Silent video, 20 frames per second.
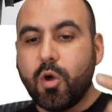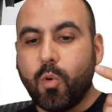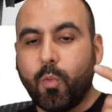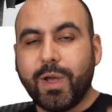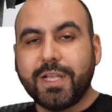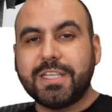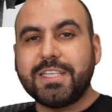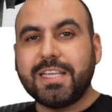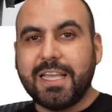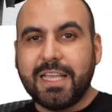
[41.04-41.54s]

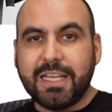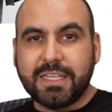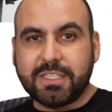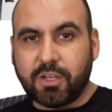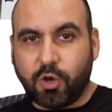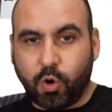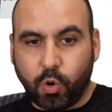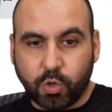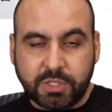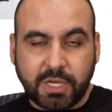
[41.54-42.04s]
which is
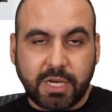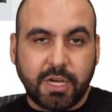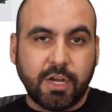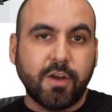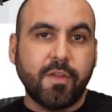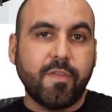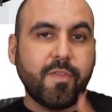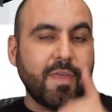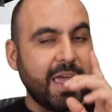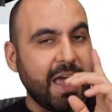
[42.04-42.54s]

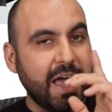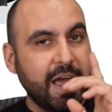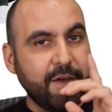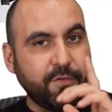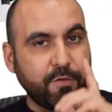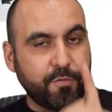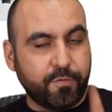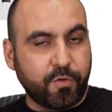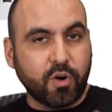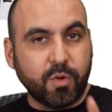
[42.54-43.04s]
Hostinger. They have
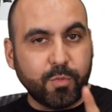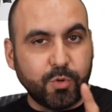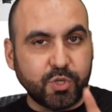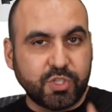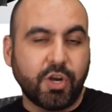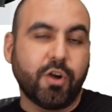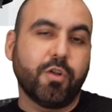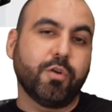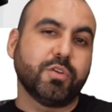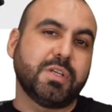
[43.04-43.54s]
affordable
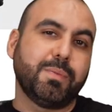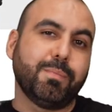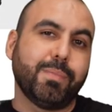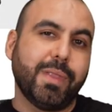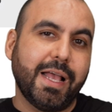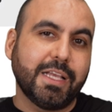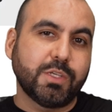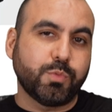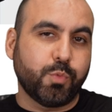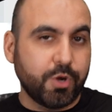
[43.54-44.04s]
shared hosting
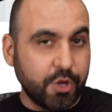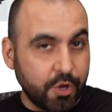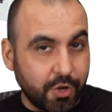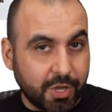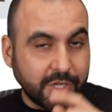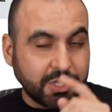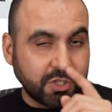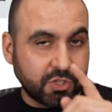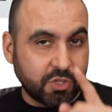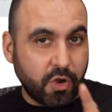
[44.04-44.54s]
plans where you
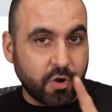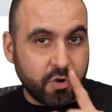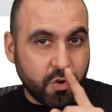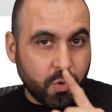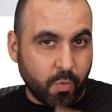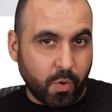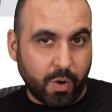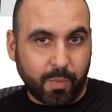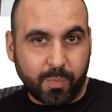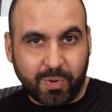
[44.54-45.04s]
can install your
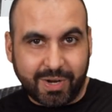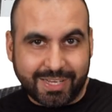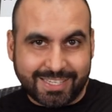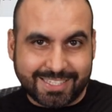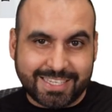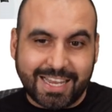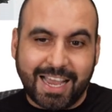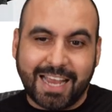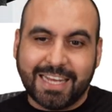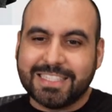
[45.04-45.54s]
WordPress
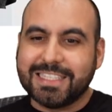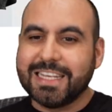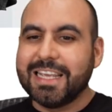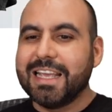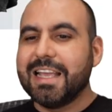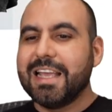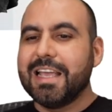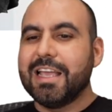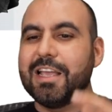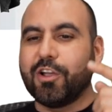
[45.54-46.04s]
sites.
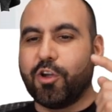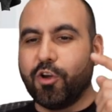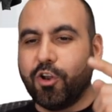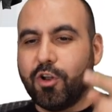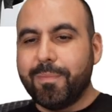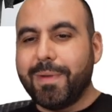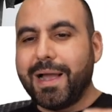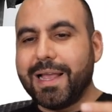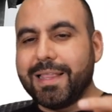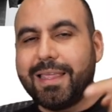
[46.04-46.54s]
Go
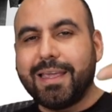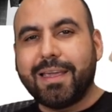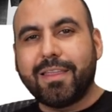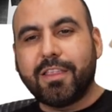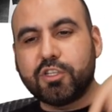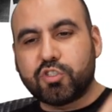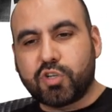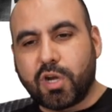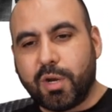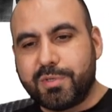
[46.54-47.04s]
to my link in
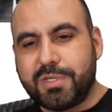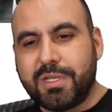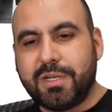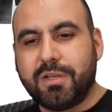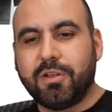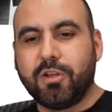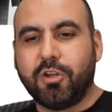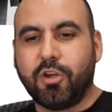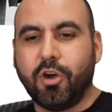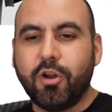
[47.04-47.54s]
the
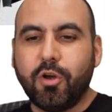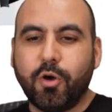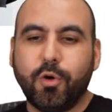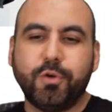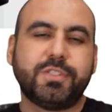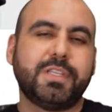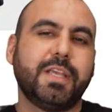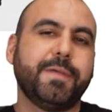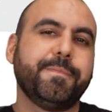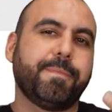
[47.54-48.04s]
description, go to
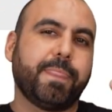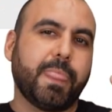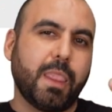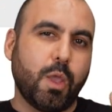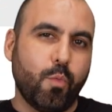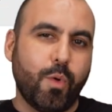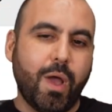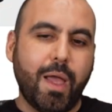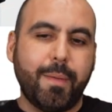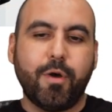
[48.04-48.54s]
hosting,
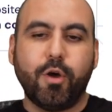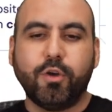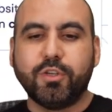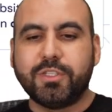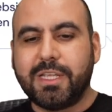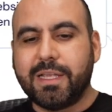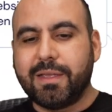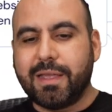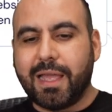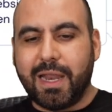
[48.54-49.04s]
web
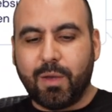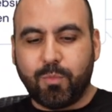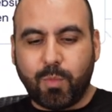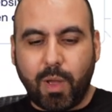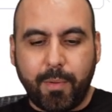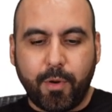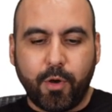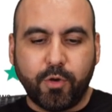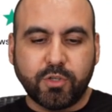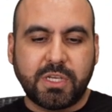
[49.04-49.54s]
hosting, and in
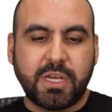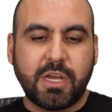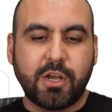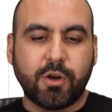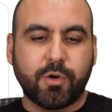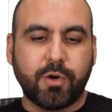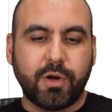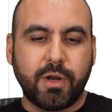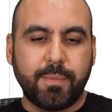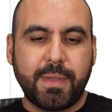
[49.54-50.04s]
web hosting, you're
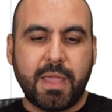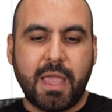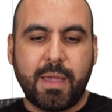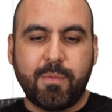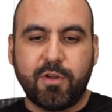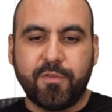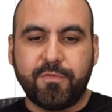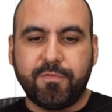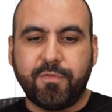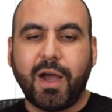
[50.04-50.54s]
going to be
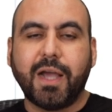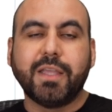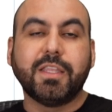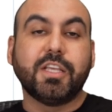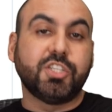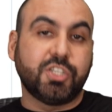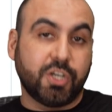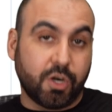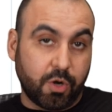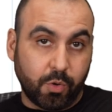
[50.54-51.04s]
able to find
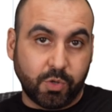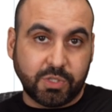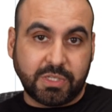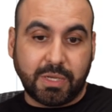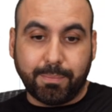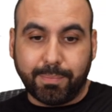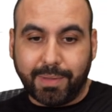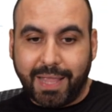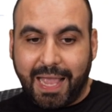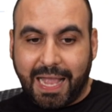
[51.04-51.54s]
the shared
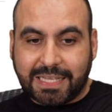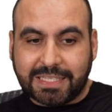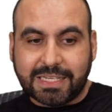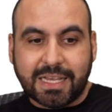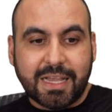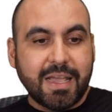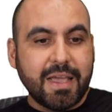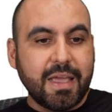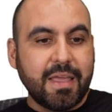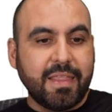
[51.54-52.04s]
hosting plans.
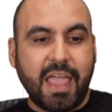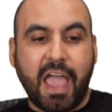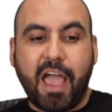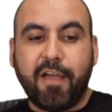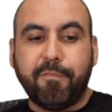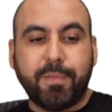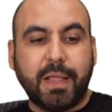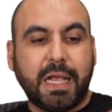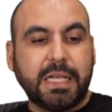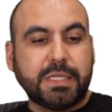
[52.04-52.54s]
They
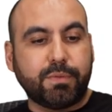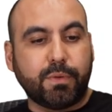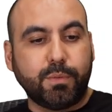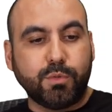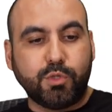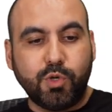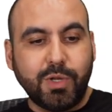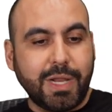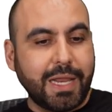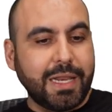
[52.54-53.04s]
have plans from
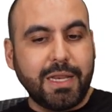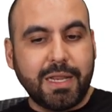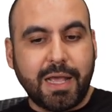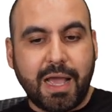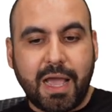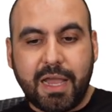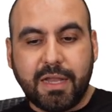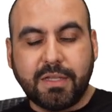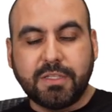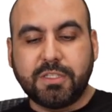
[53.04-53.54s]

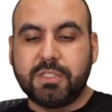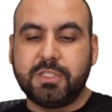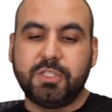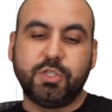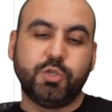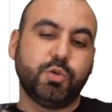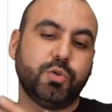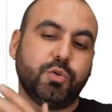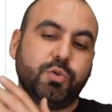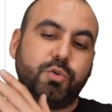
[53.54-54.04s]
$2.99
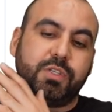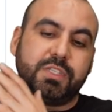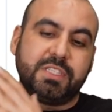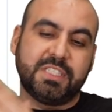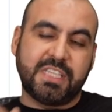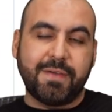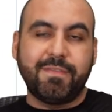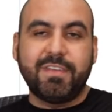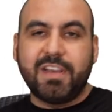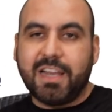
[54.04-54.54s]
to
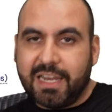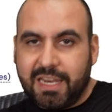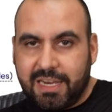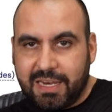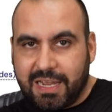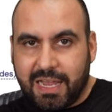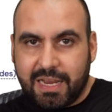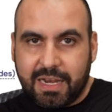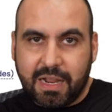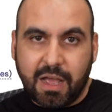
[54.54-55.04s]

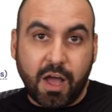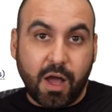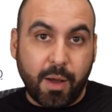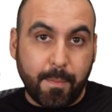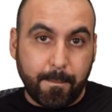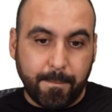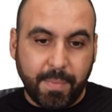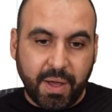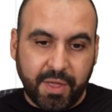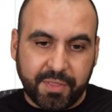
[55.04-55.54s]
$7.99 a
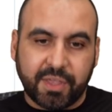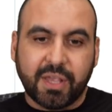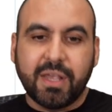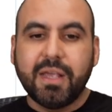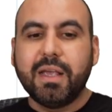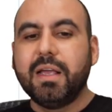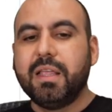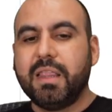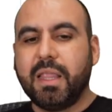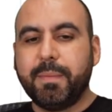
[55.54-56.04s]
month.
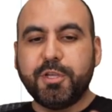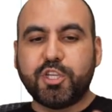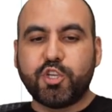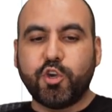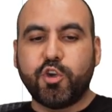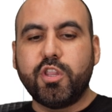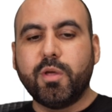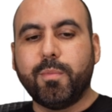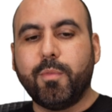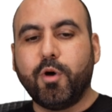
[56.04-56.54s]
Let me show
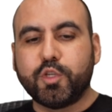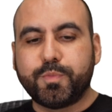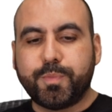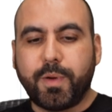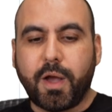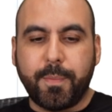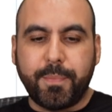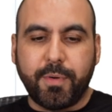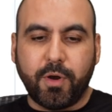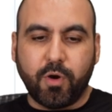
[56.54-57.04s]
you the most
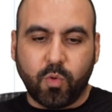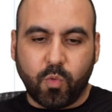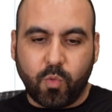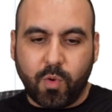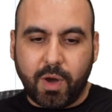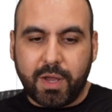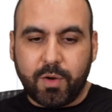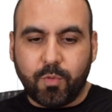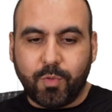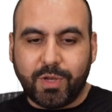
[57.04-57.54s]
popular
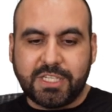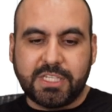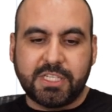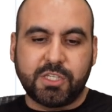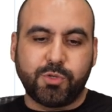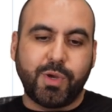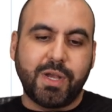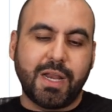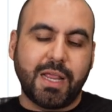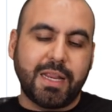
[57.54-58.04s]
one, which is
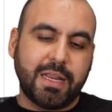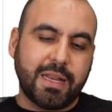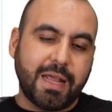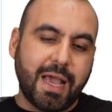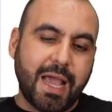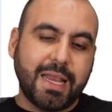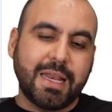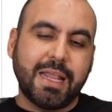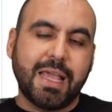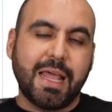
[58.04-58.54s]

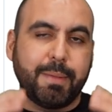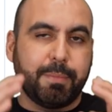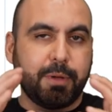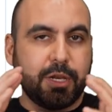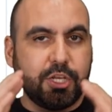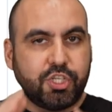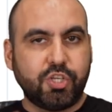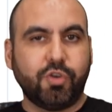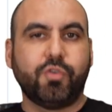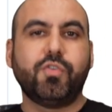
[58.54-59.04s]
$3.99, and I'm going
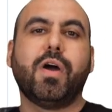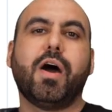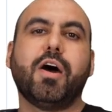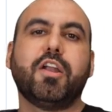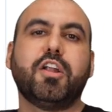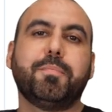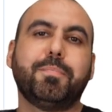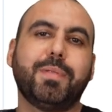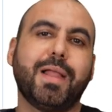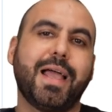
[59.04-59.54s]
to show you how
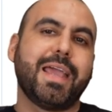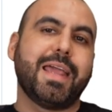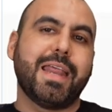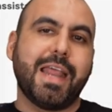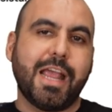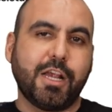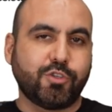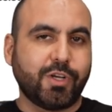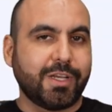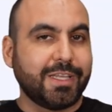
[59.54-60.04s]
to apply an
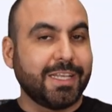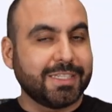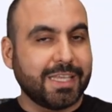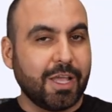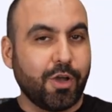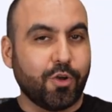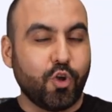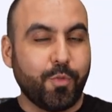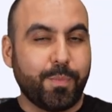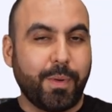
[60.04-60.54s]
extra
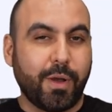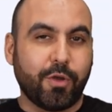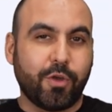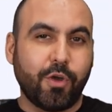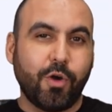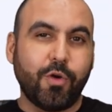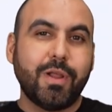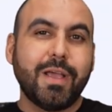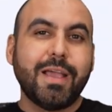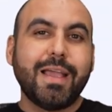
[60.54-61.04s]
discount coupon
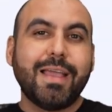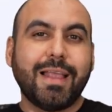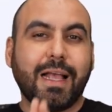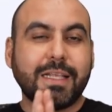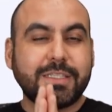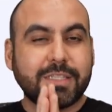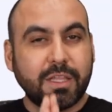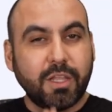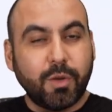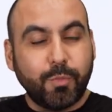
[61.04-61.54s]
code
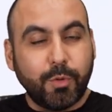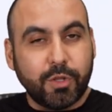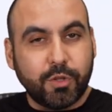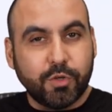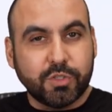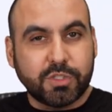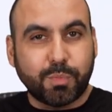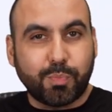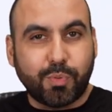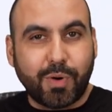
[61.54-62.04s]
that's going to
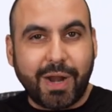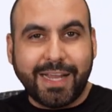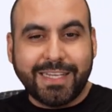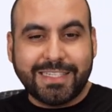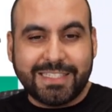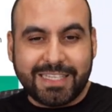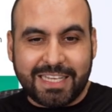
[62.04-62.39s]
reduce the price